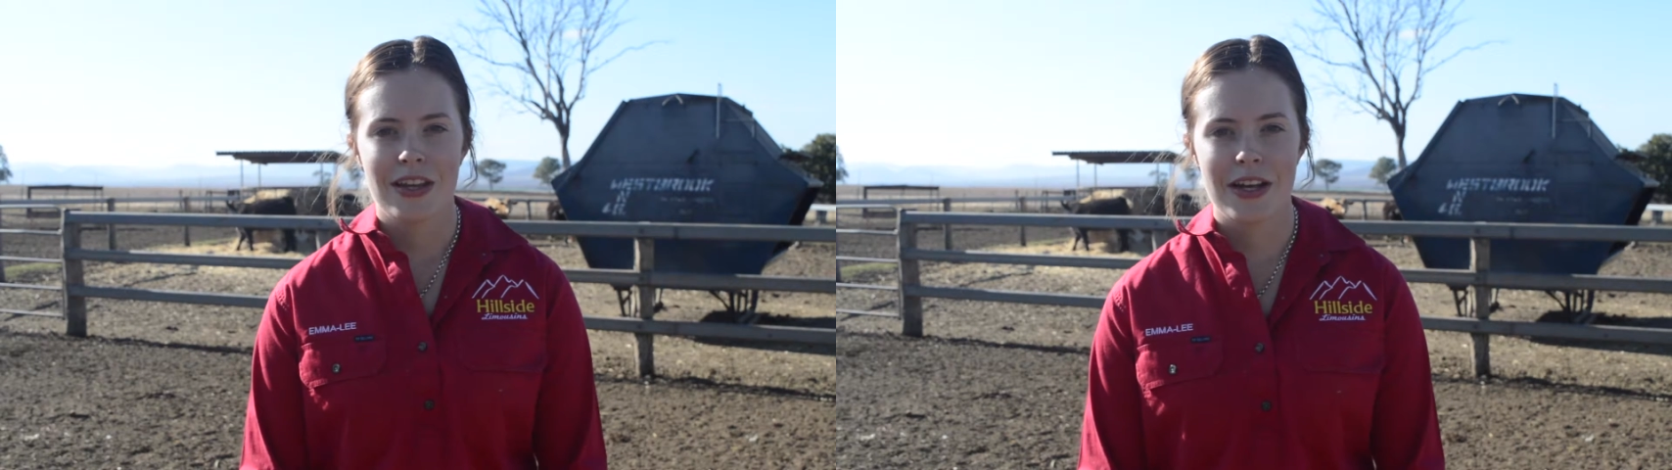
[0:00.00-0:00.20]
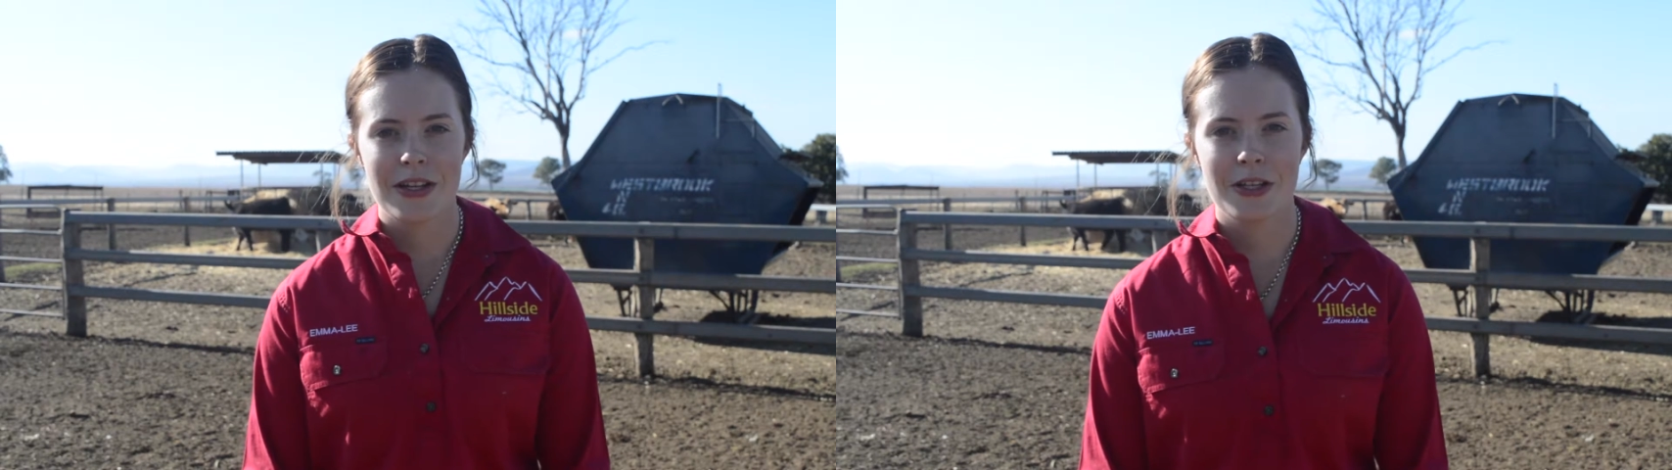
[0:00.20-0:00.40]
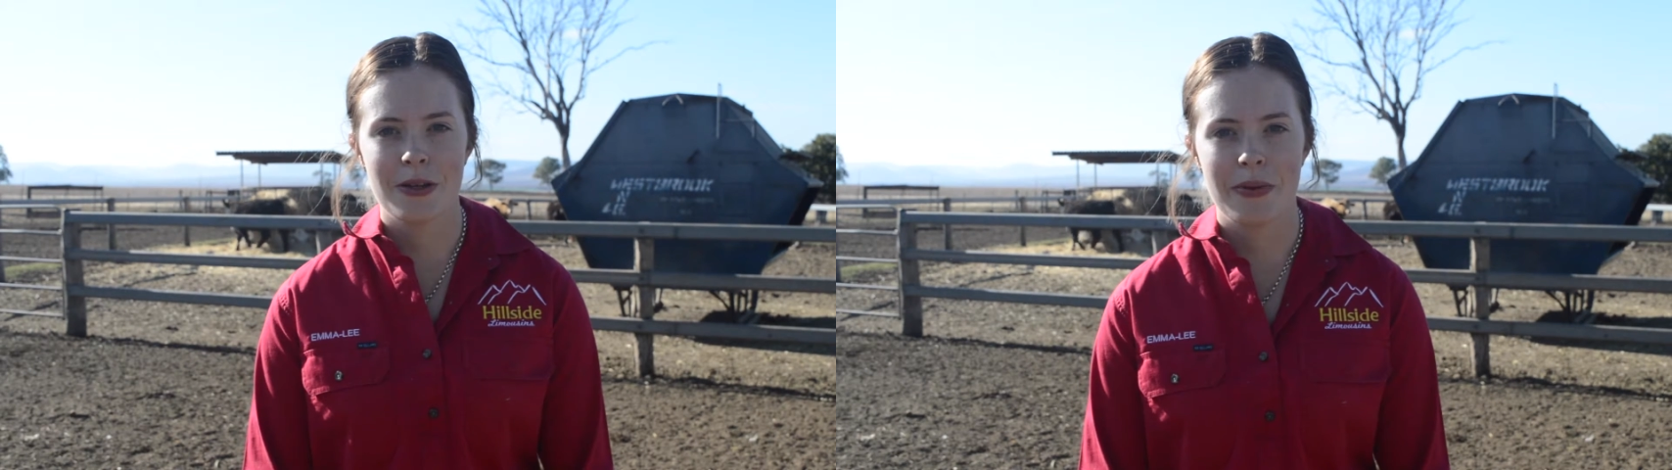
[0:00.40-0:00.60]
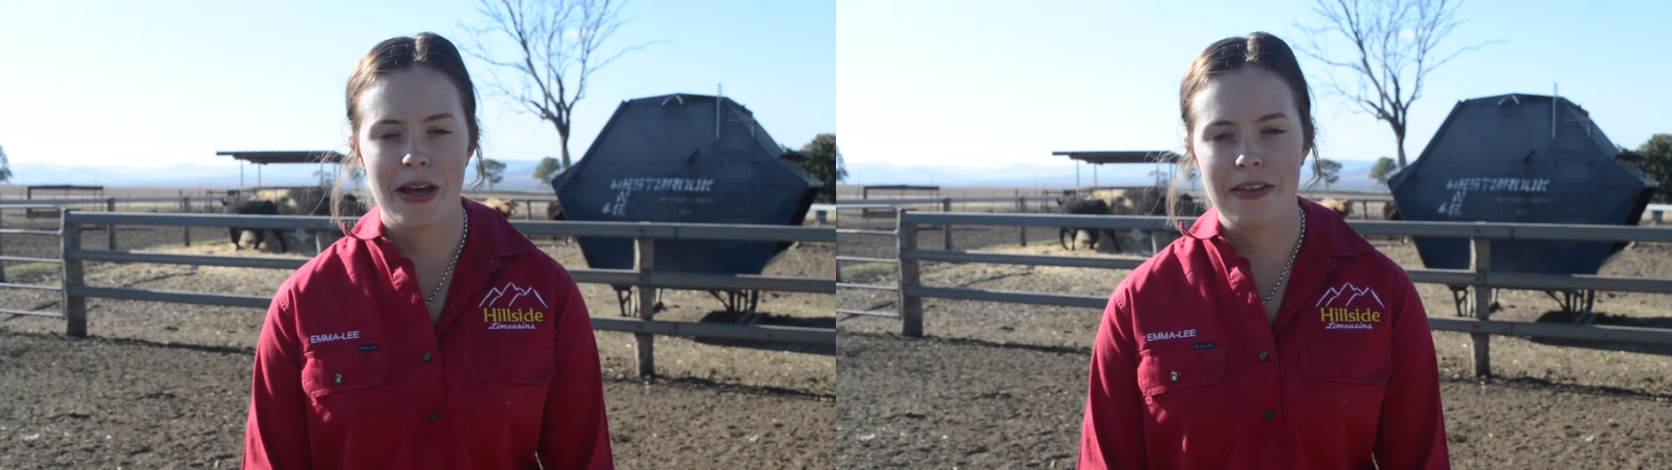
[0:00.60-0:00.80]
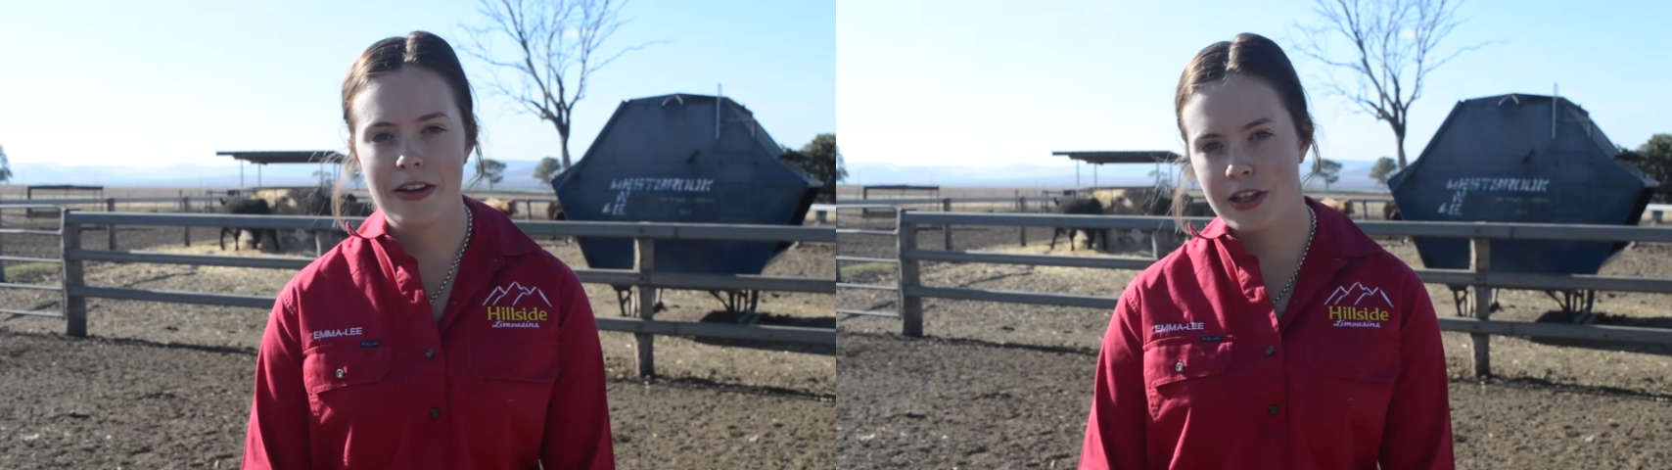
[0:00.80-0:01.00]
Now, to
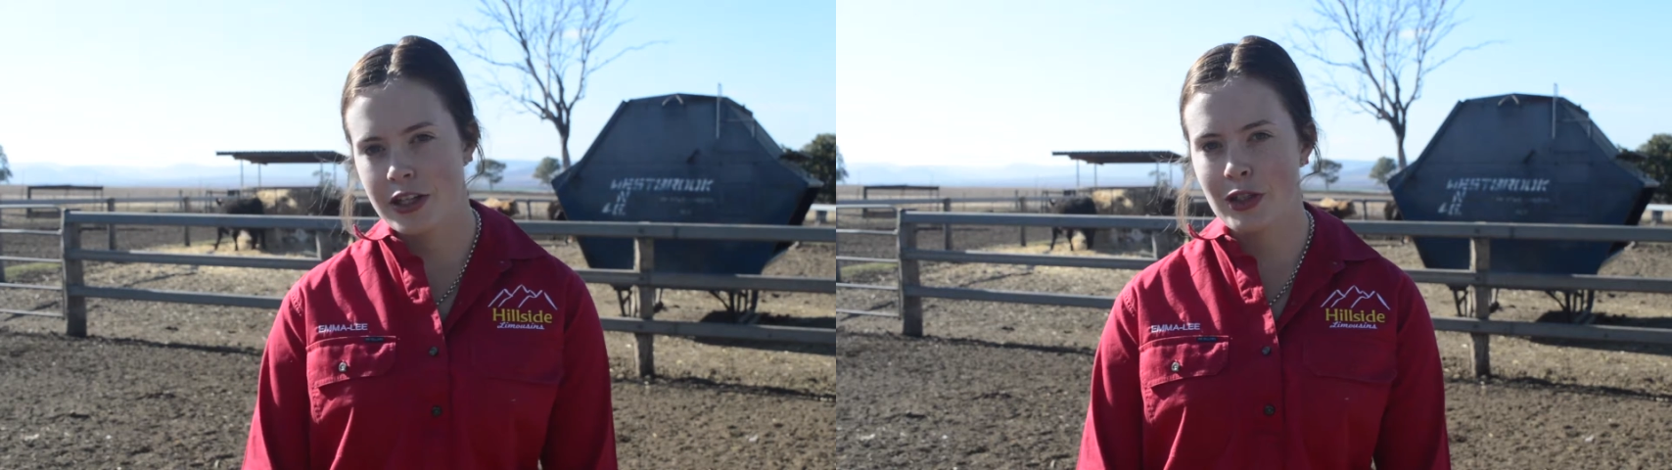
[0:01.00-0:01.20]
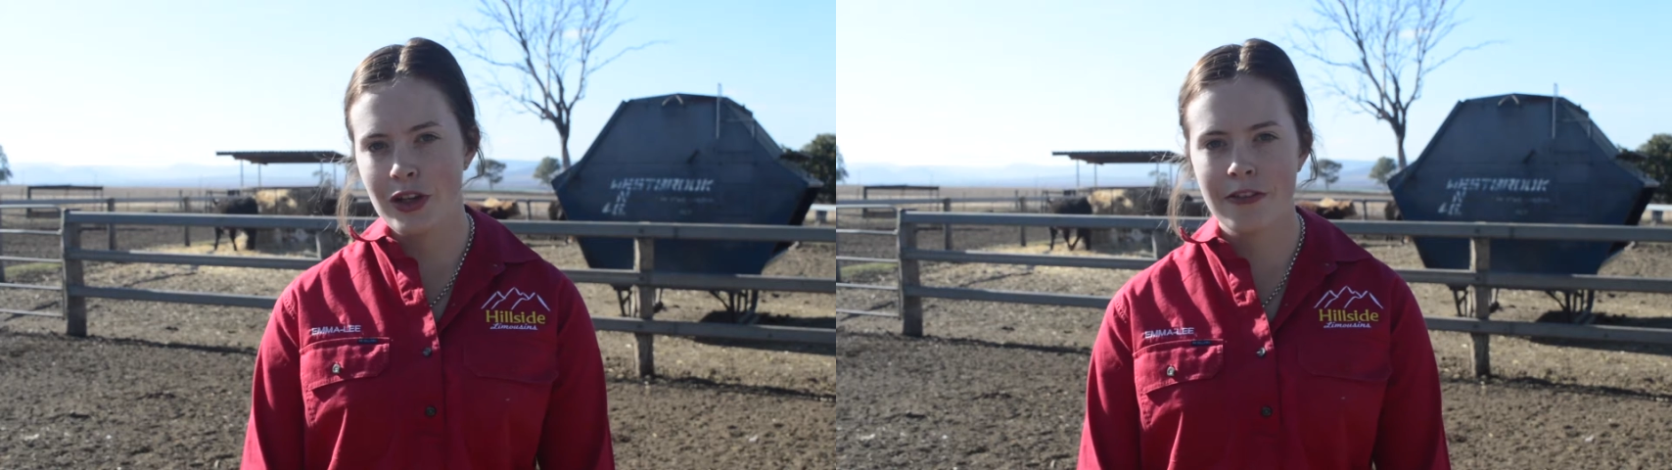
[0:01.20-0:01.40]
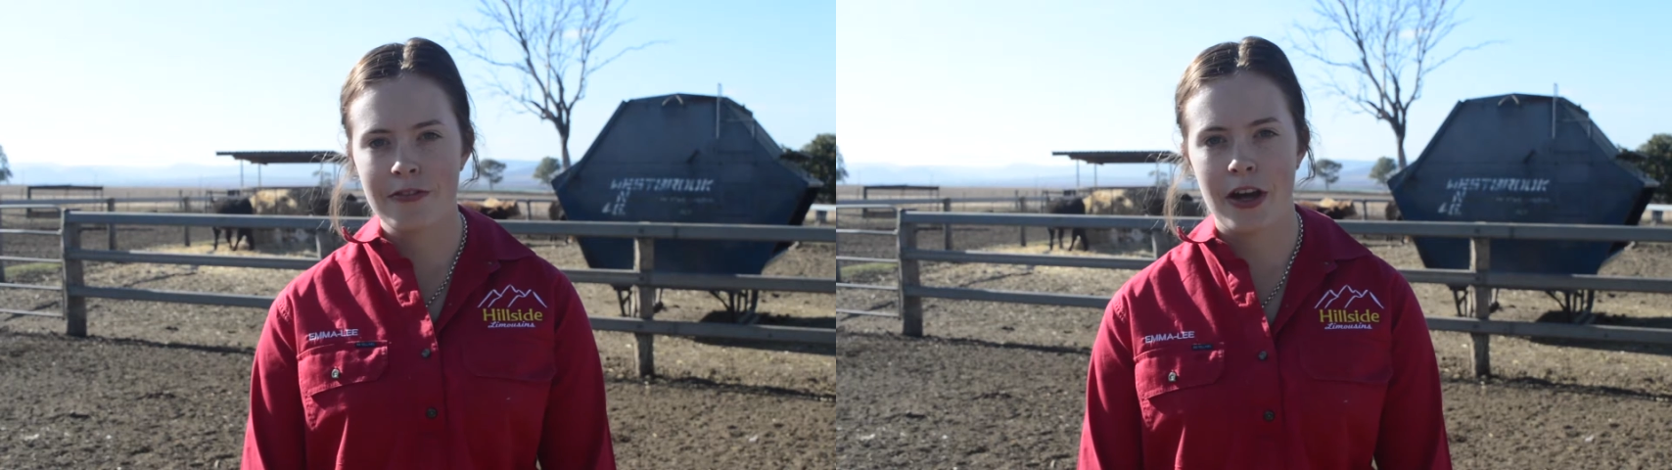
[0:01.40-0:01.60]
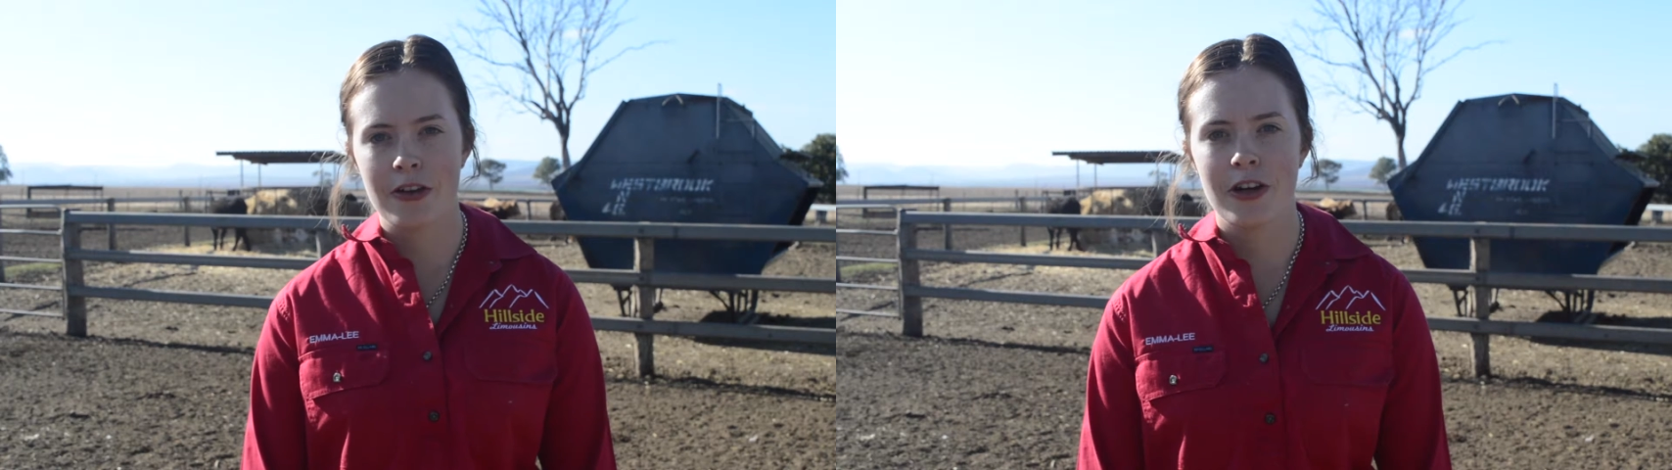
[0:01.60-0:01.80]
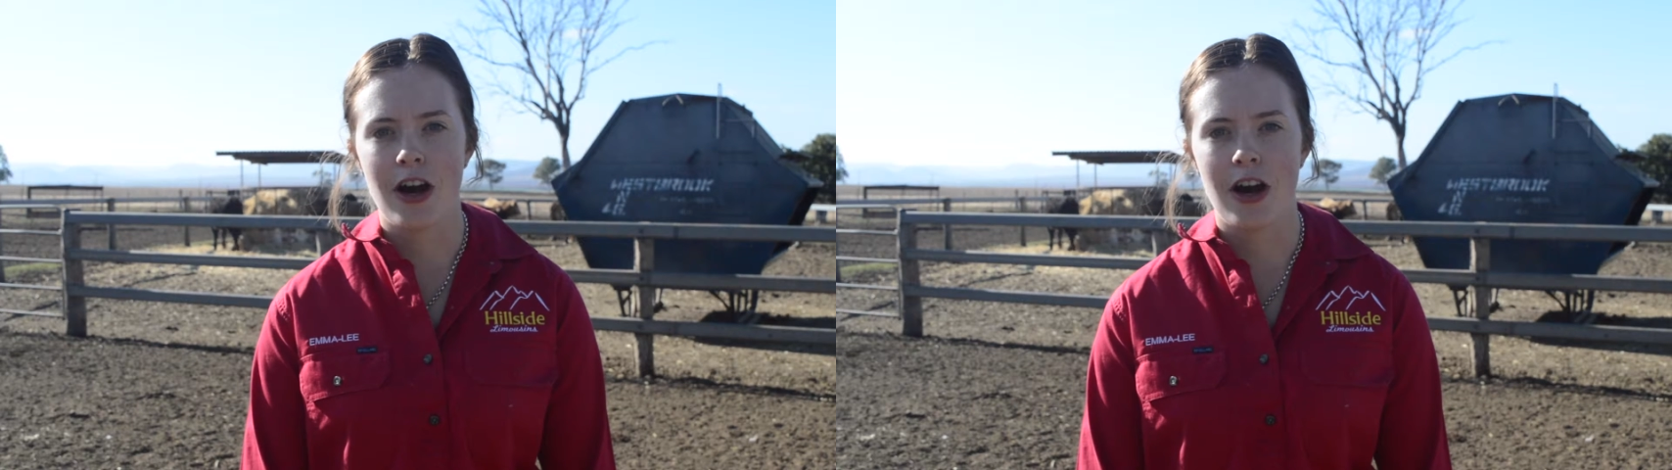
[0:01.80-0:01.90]
compare the initial and final